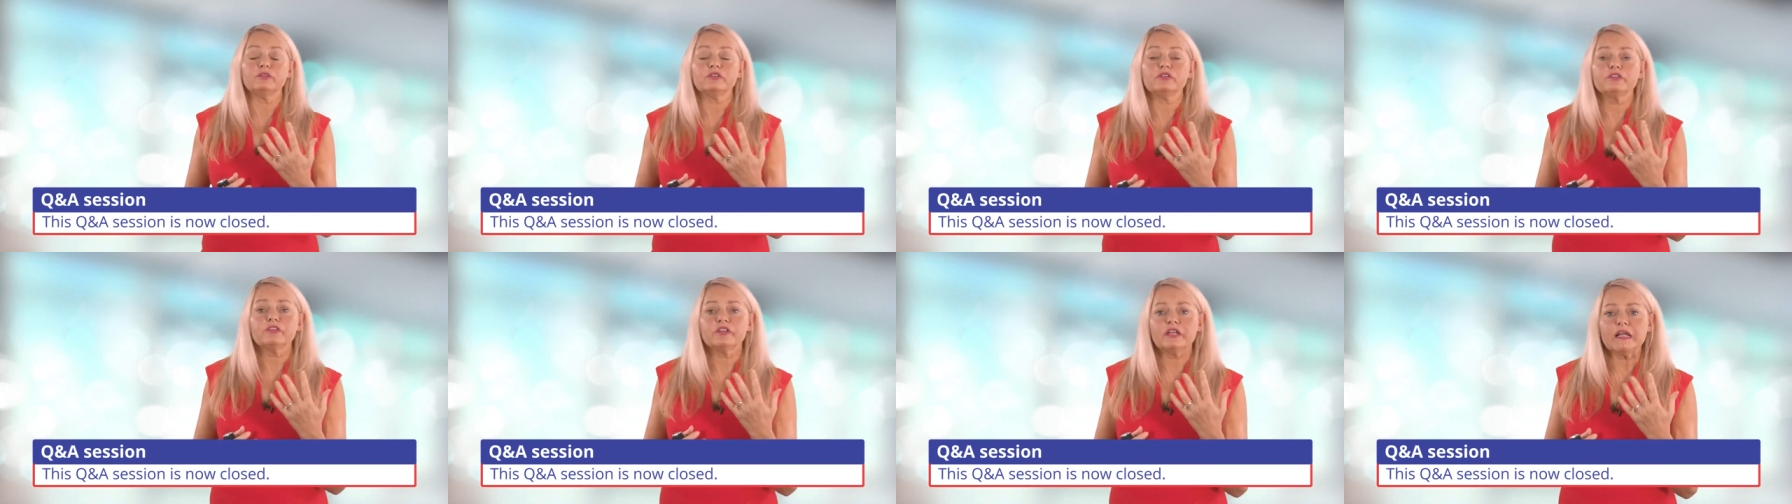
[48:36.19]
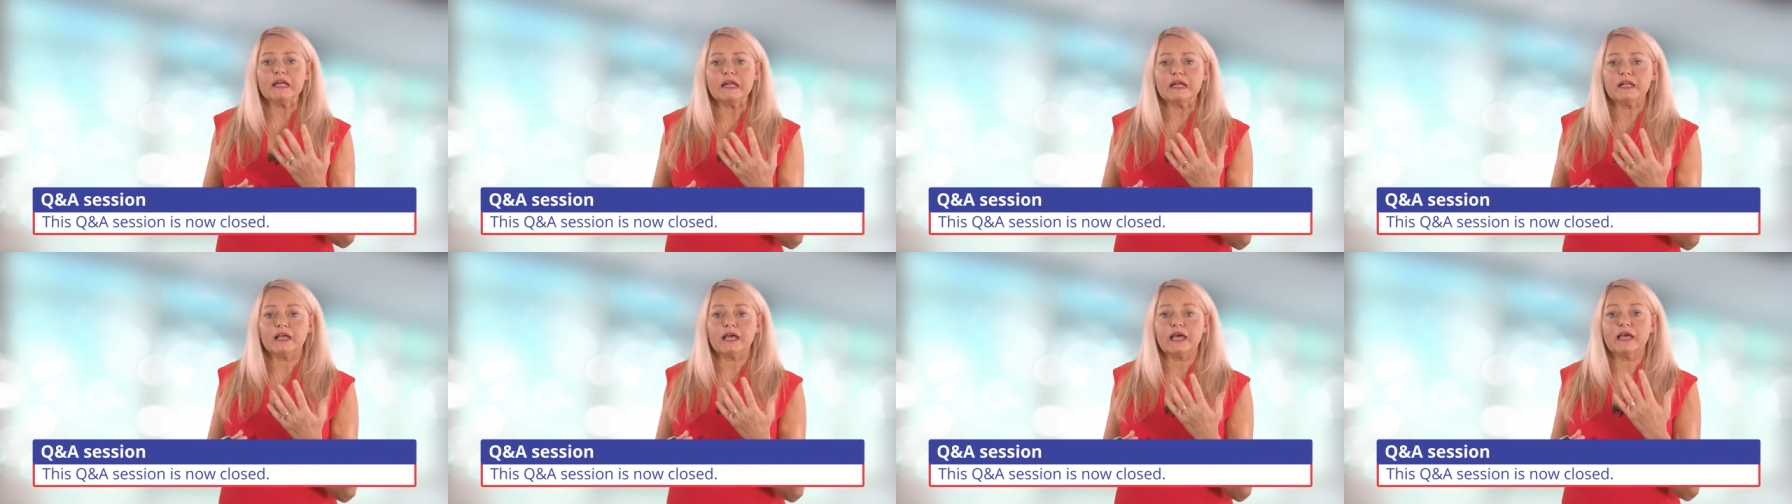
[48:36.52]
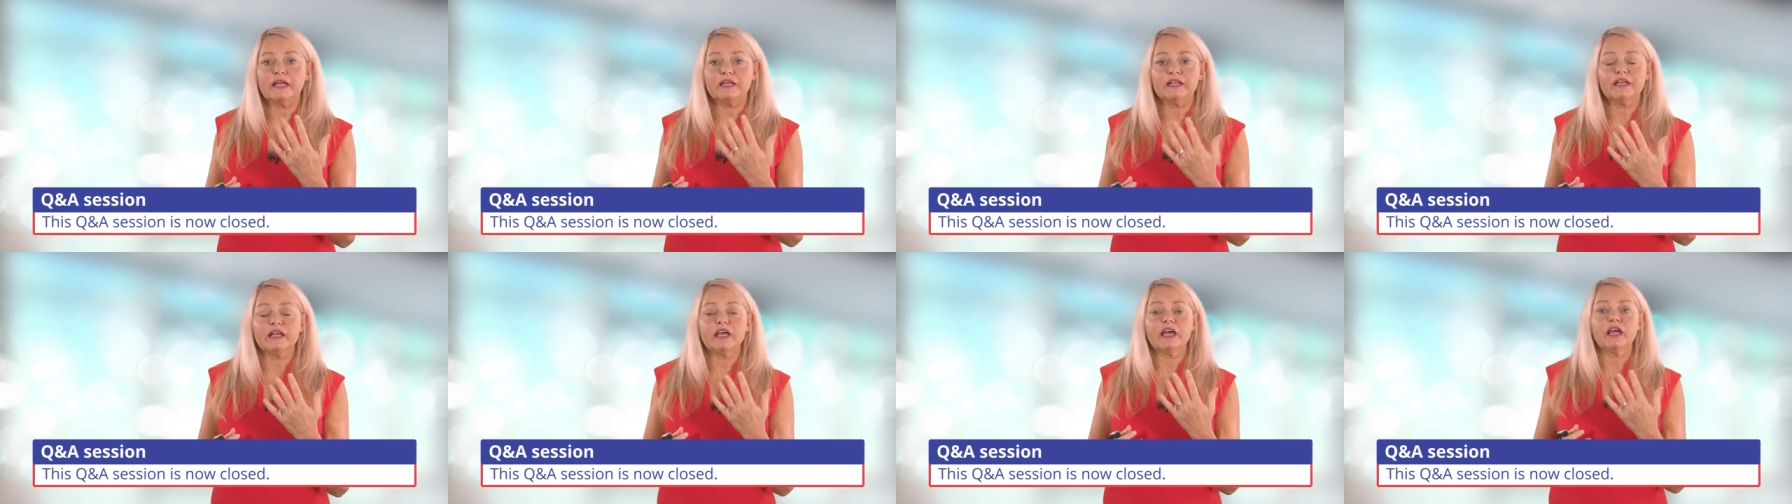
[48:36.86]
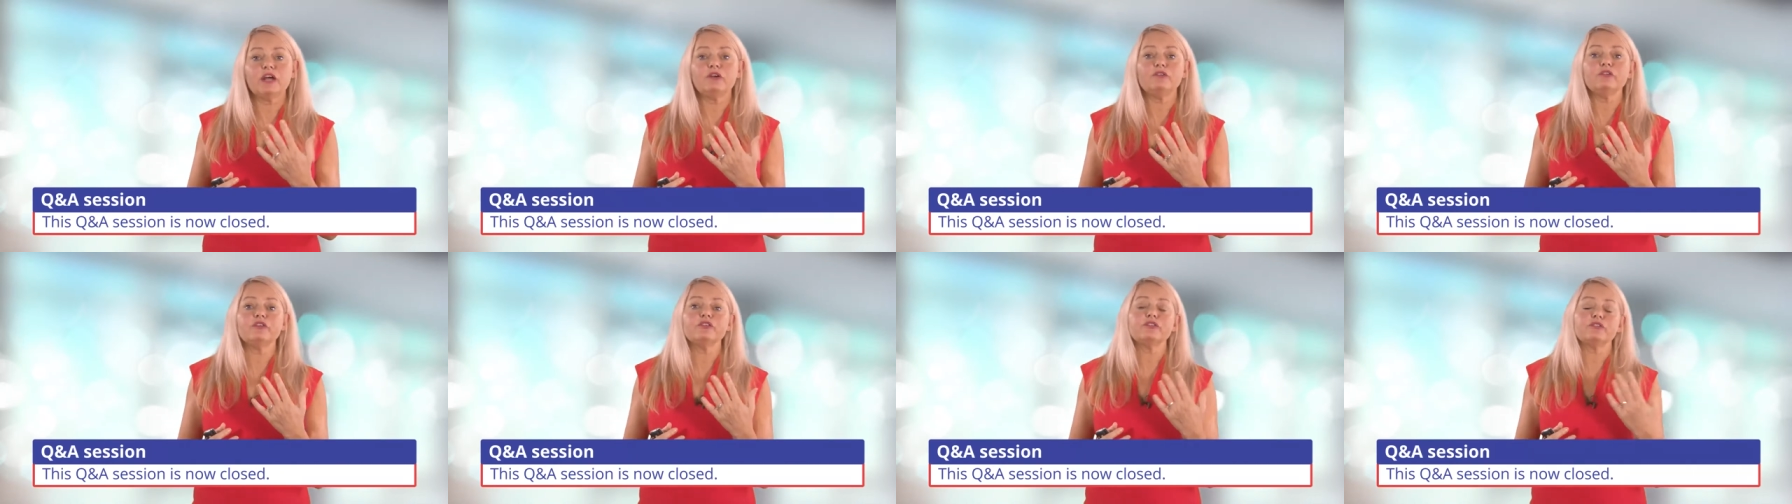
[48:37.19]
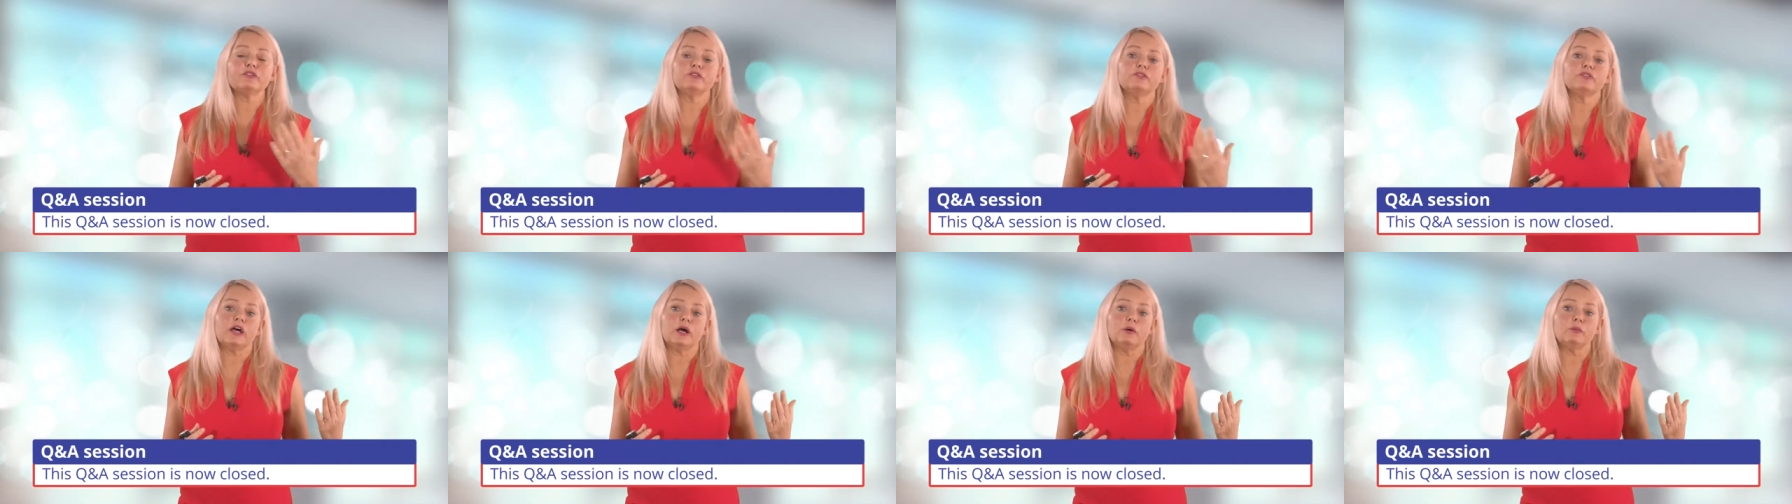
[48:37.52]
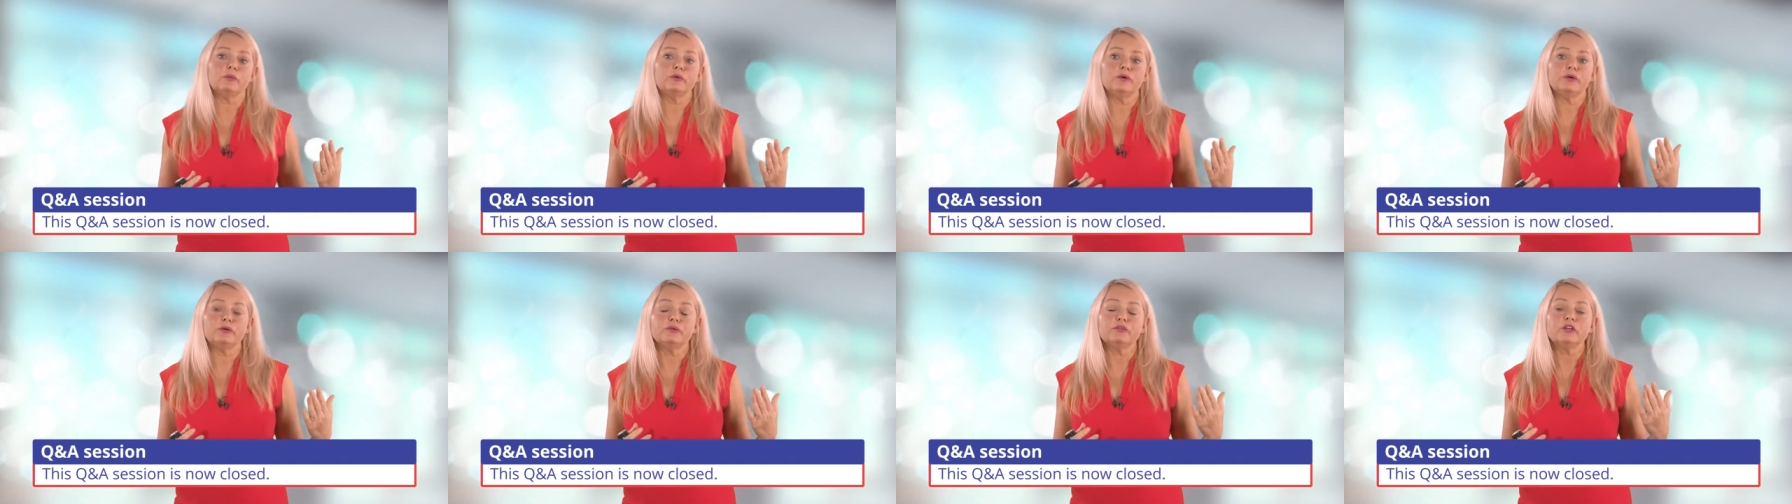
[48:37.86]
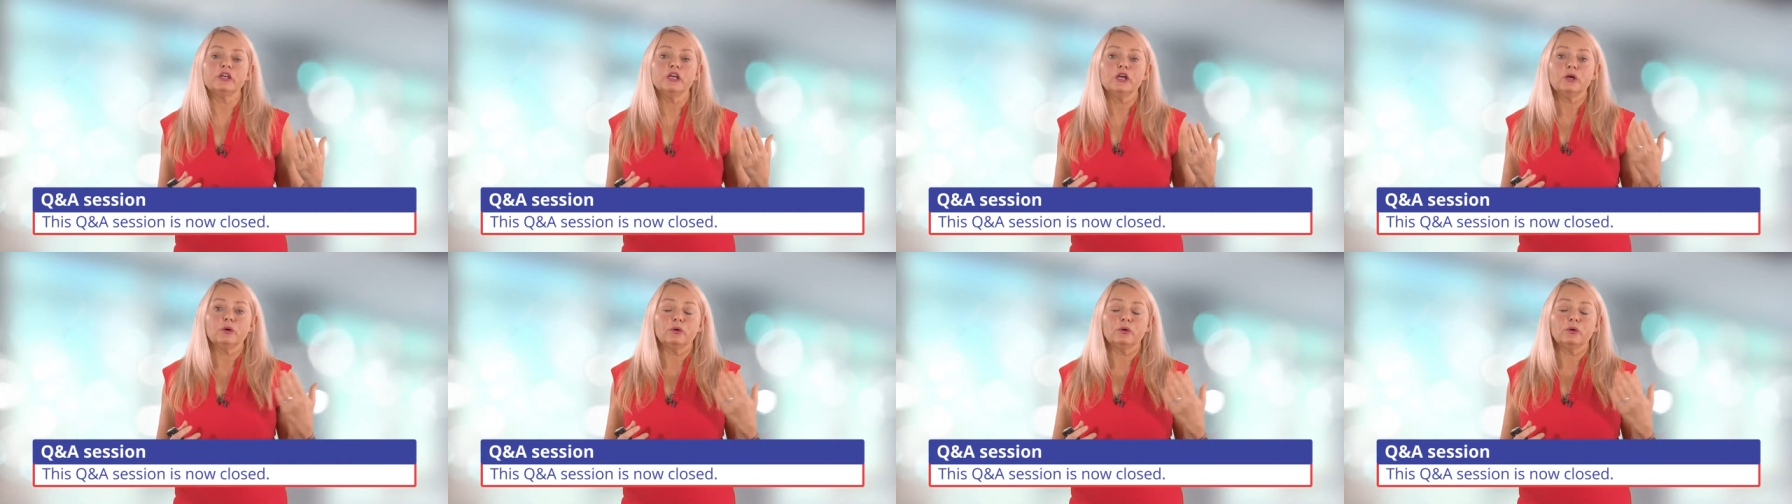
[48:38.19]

Are there any areas in that wound